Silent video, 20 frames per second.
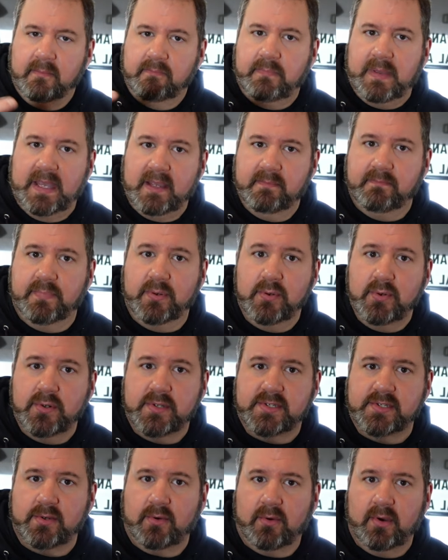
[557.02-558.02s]
big
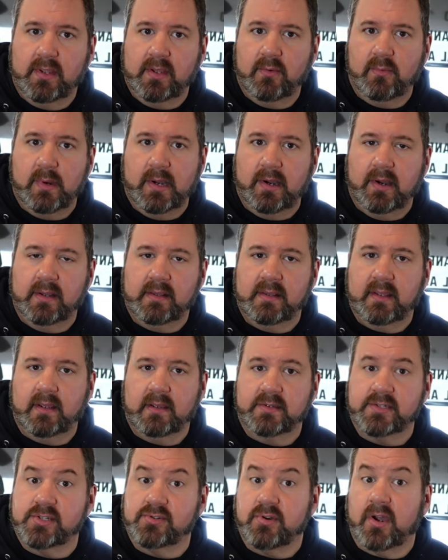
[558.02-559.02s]
boots or are you wearing the
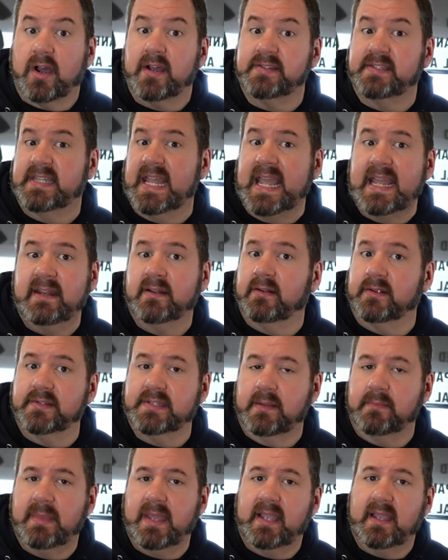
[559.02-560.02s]
straw sandals
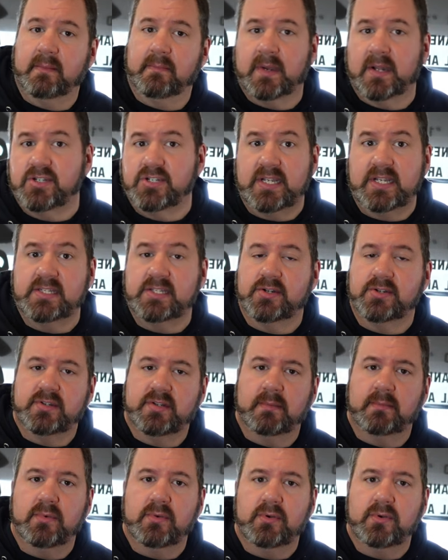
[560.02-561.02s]
that make it much easier
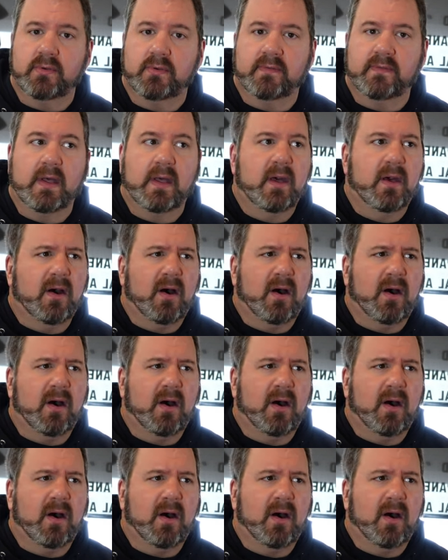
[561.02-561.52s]
to move?